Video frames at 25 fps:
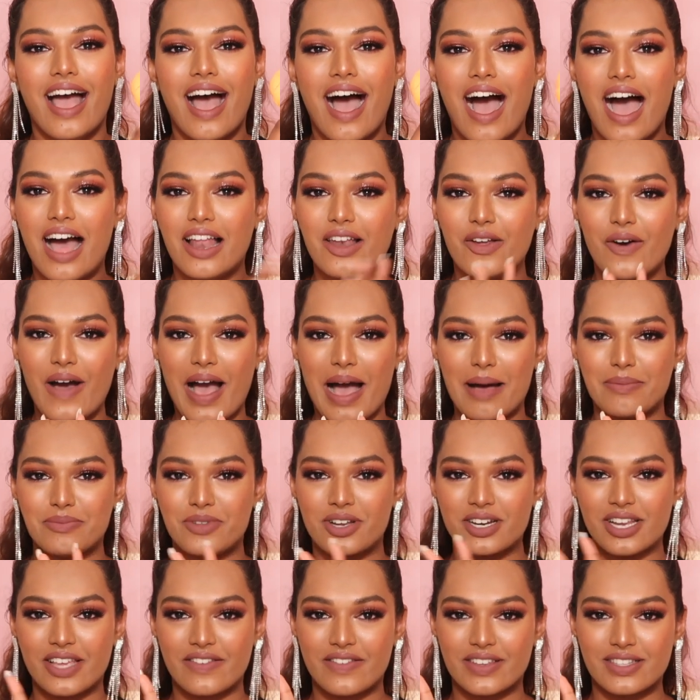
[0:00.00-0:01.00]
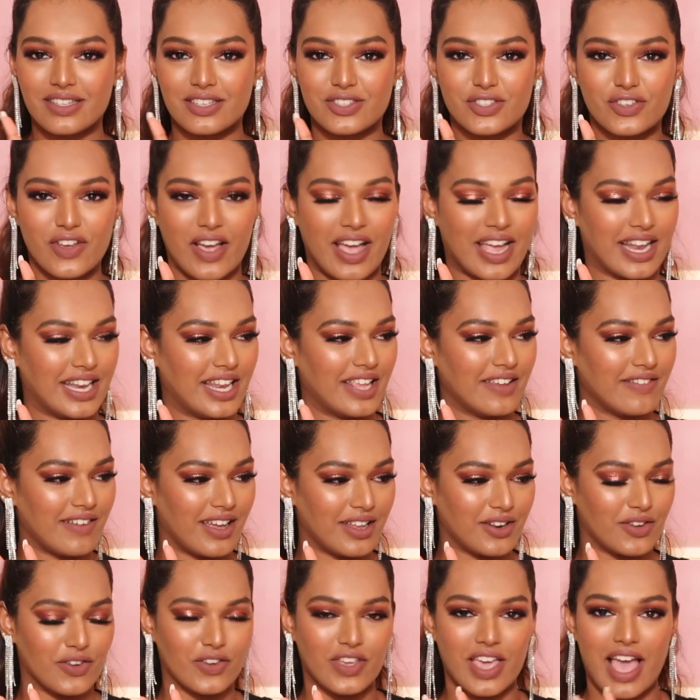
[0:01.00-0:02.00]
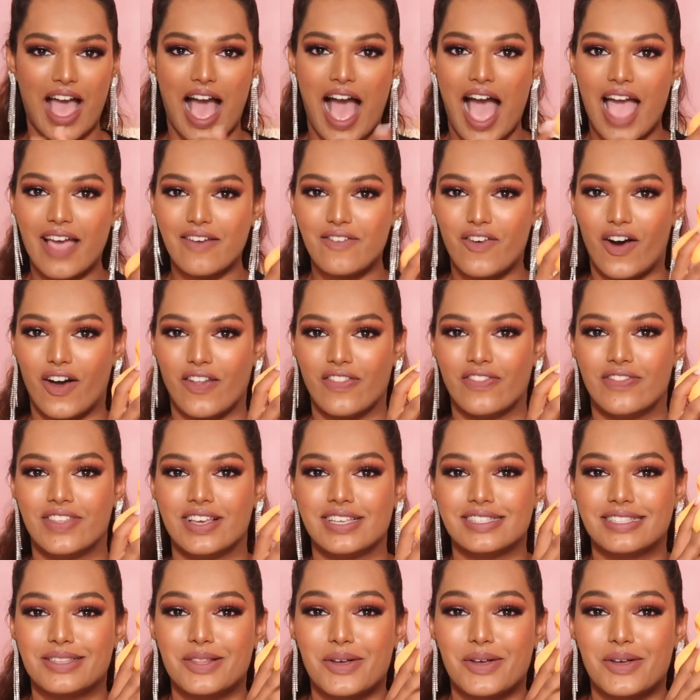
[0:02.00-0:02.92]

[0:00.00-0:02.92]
Hello, I'm not giving this to anyone, okay? I want this.